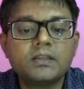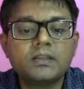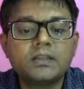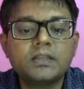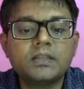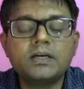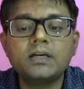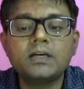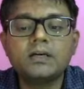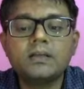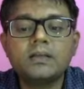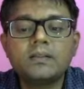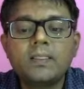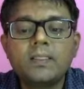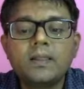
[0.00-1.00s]
Third,
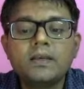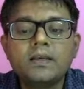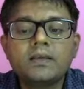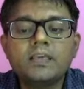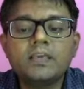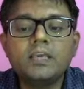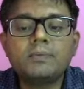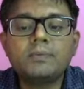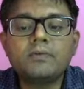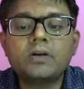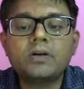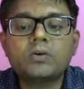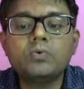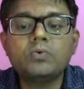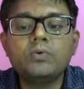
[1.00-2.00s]
E
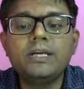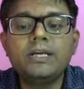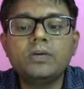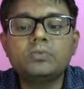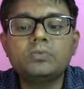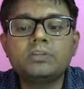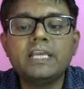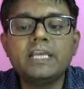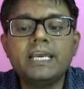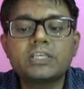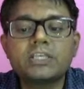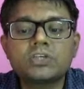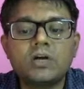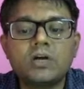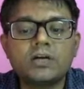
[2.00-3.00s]
power 2 into 3
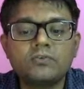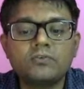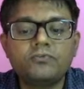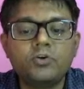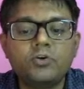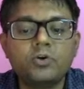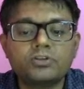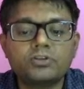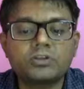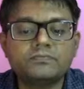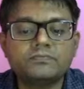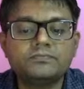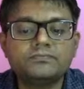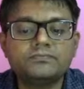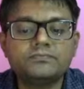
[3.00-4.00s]
h naught. Fourth,
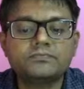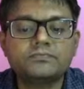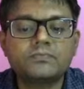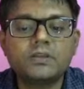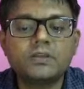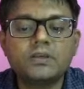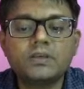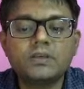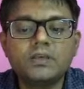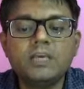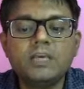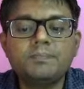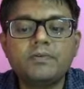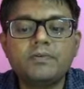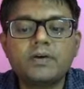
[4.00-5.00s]
E
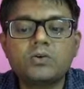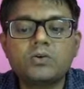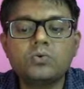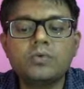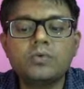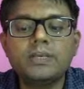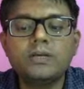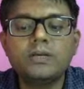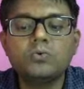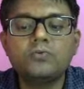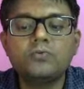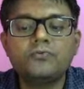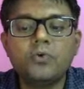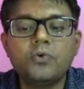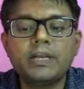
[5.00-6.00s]
power 2 into
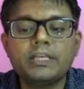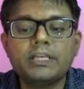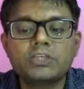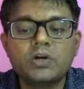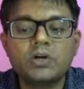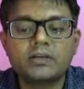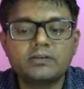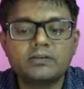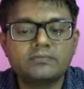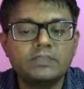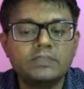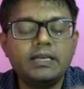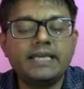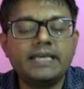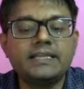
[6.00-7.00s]
4 h naught.
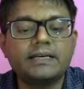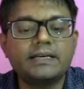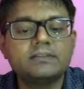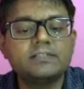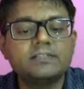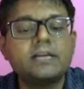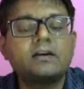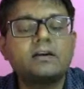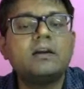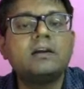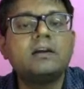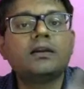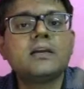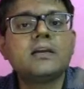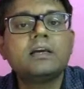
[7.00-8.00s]
Like that.
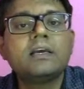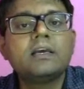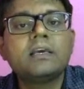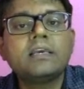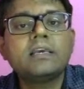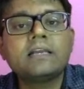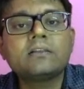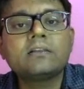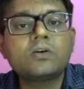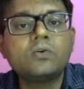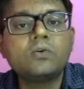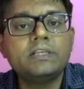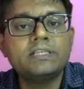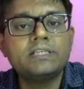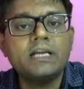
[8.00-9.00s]
General nth
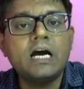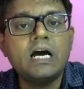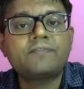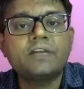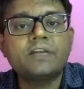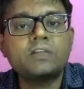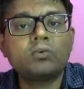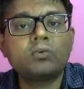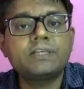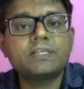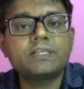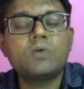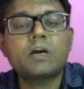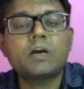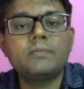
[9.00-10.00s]
collision, after nth
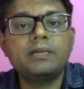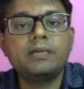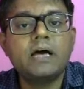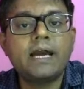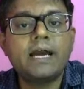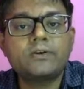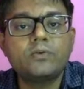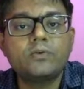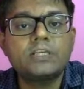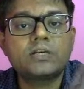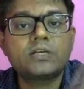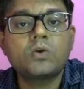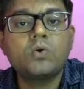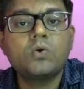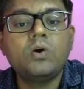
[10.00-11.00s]
collision, what will be the height to which it
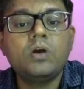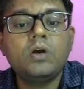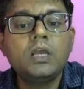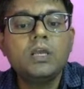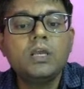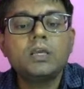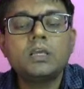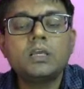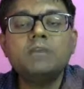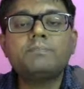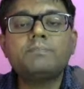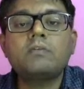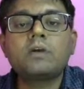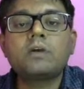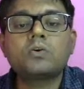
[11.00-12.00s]
will go? E
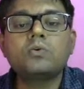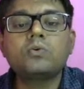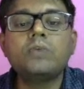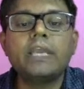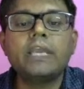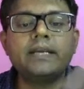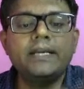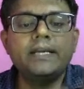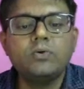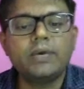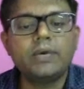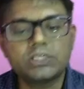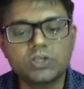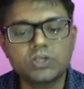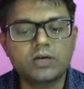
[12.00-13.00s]
power 2n into
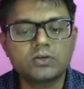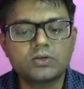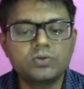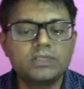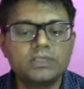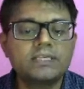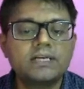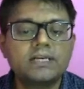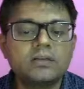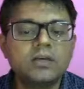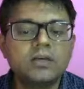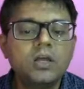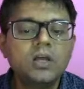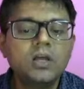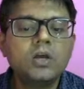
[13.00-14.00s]
h naught. So these are
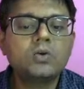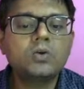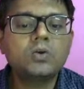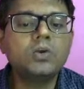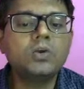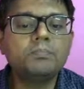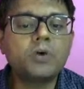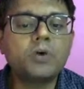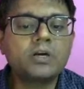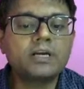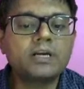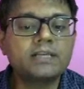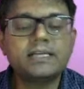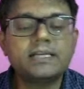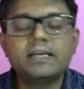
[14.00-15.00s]
two important
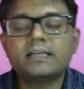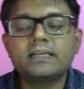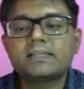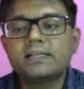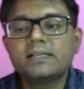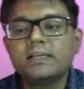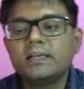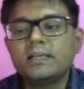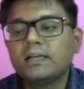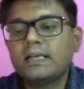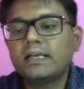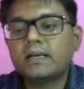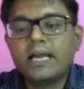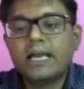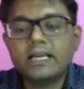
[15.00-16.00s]
results
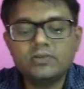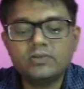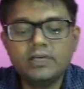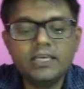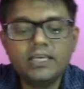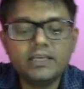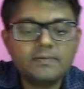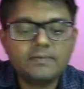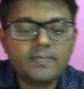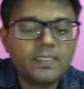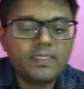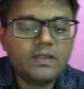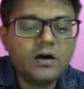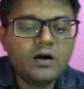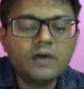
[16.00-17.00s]
that will actually
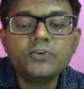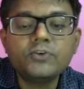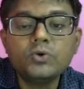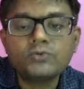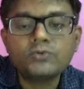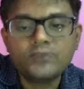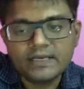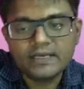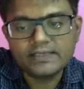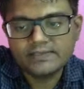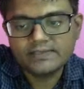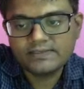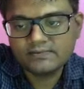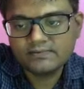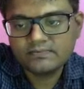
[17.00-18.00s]
of use for
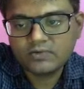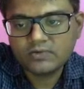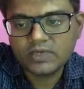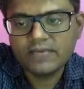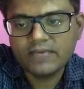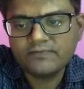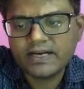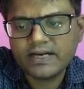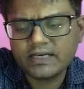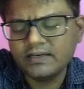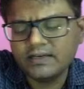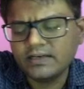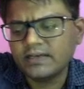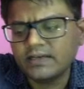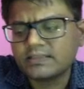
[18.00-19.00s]
us. Okay, in fact,
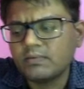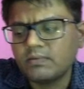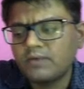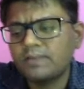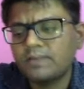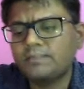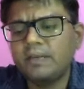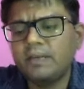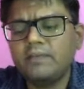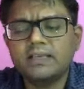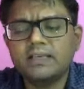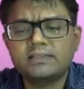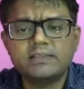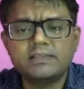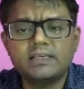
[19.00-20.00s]
in some of the
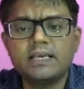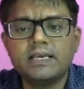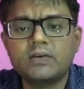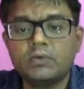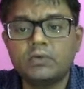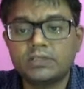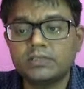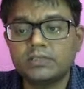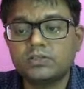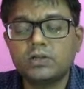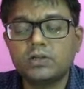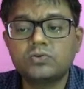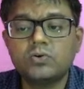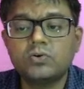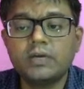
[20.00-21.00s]
previous year questions
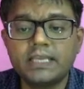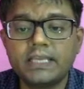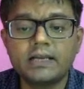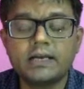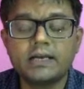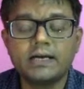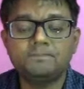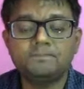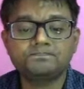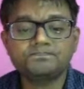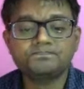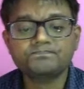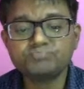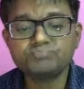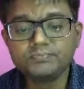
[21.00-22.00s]
also, I think
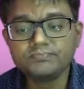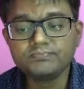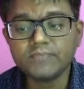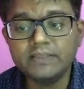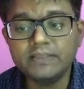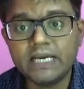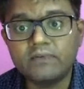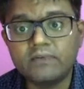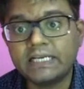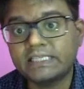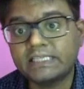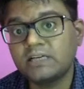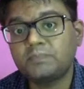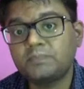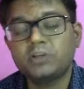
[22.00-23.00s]
they have
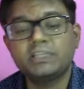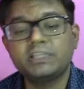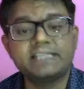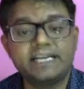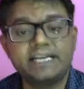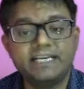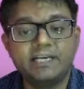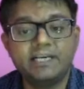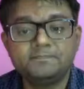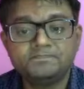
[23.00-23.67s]
touched upon this idea.